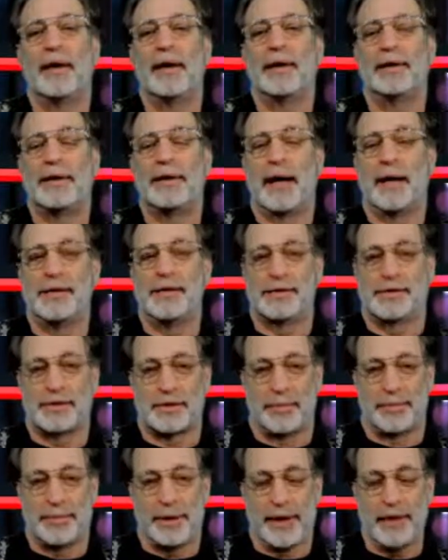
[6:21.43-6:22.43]
Now, this is
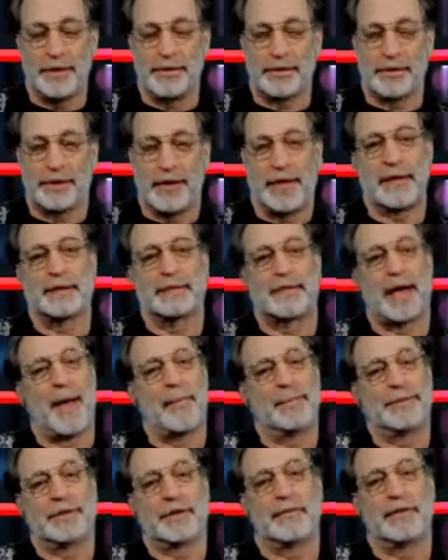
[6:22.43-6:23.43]
something interesting, and this
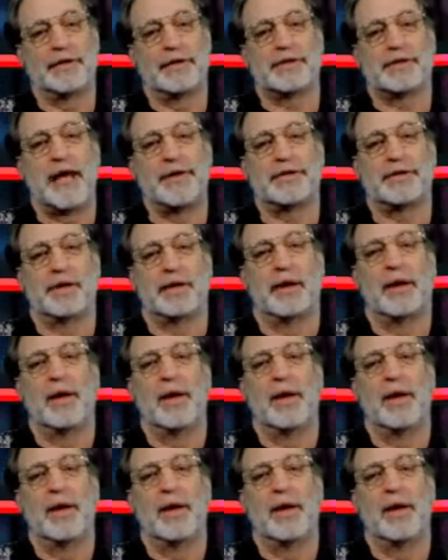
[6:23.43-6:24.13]
happens in a recession.